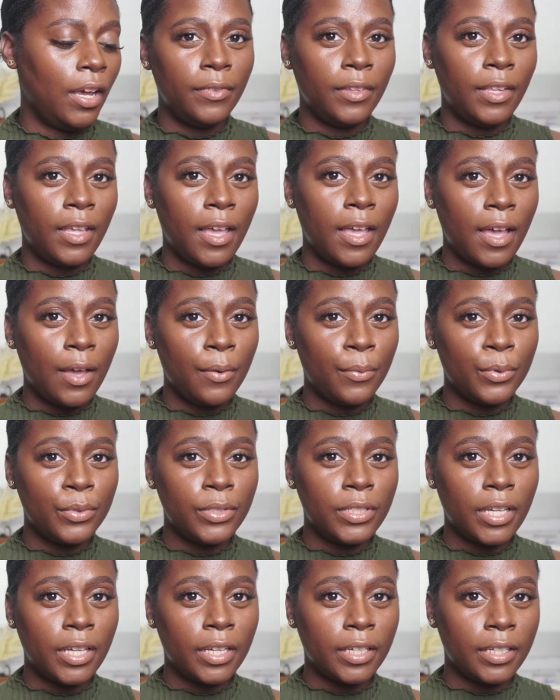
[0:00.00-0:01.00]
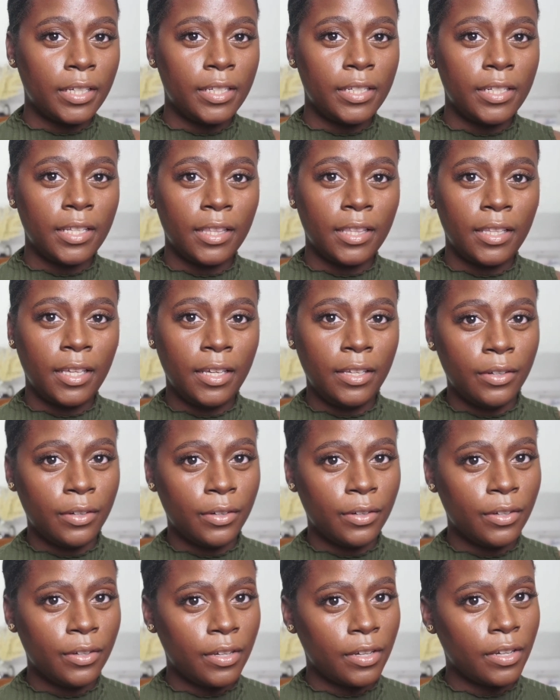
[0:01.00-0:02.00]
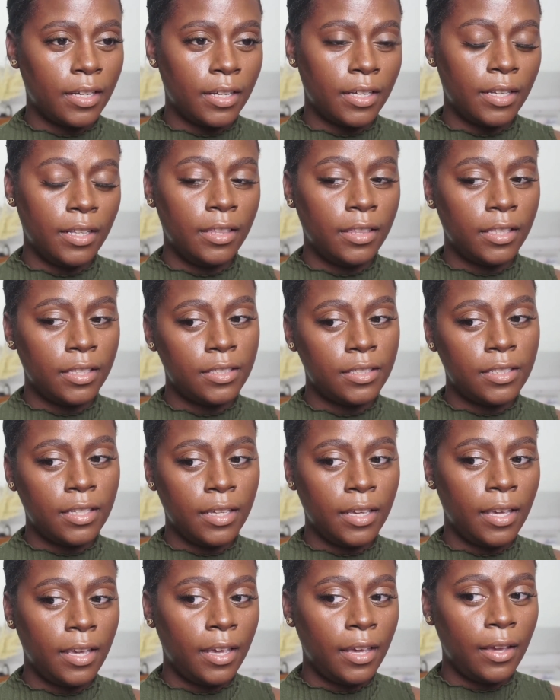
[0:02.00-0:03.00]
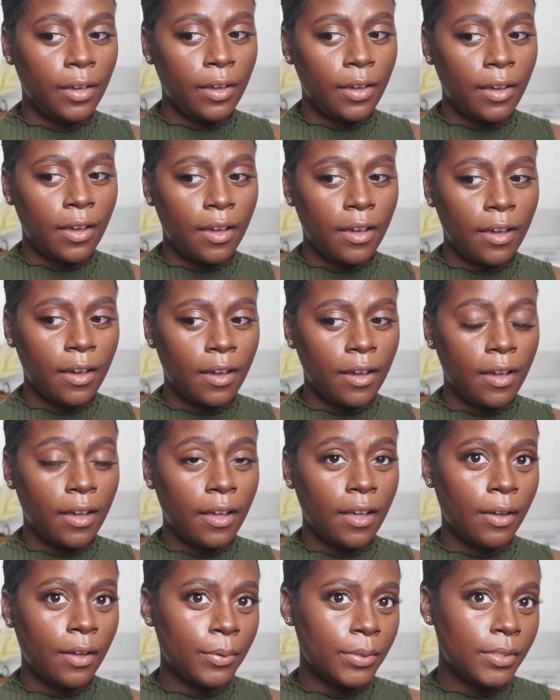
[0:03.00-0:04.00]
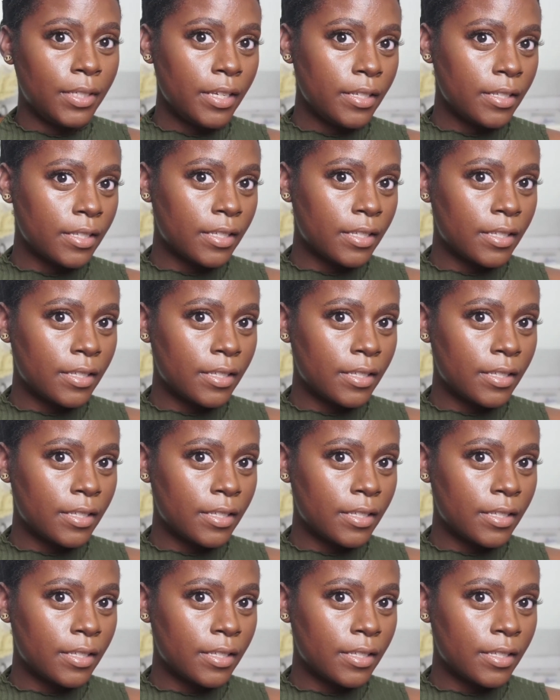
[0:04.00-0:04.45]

I will check in later and let's see how it does.